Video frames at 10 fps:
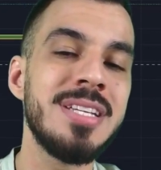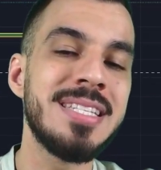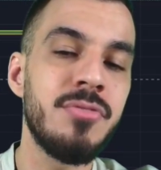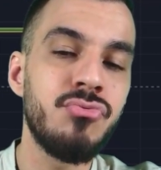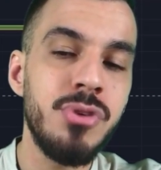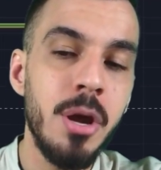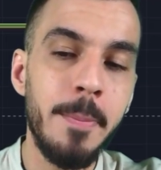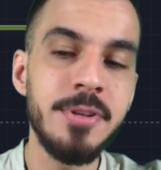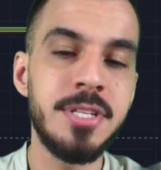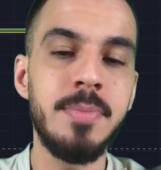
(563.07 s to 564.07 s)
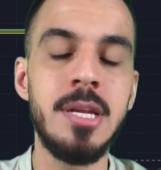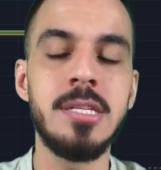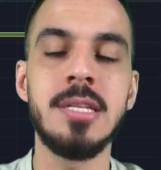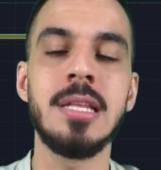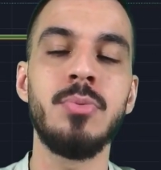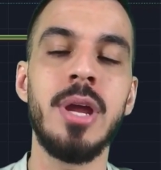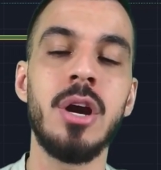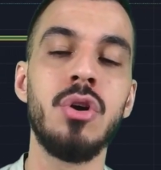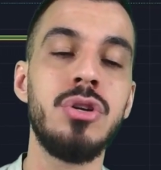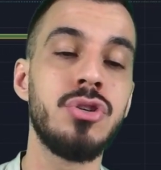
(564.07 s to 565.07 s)
is a real possibility that we
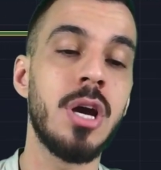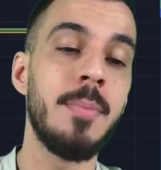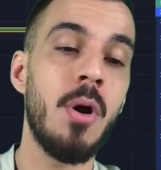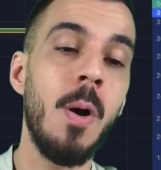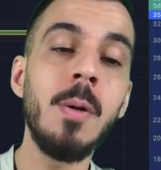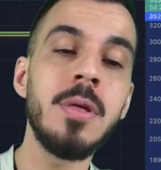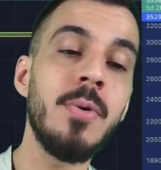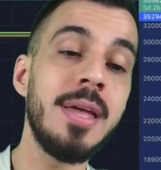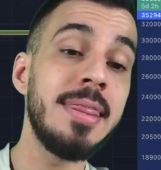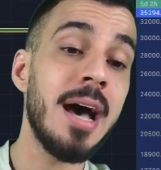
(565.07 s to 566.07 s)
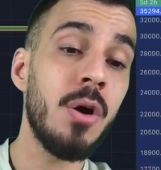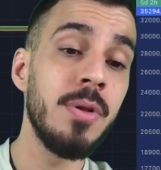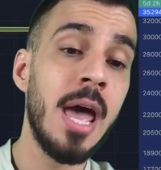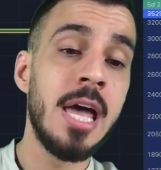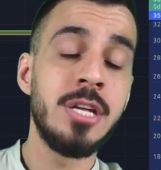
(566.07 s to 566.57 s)
are going to come all the way down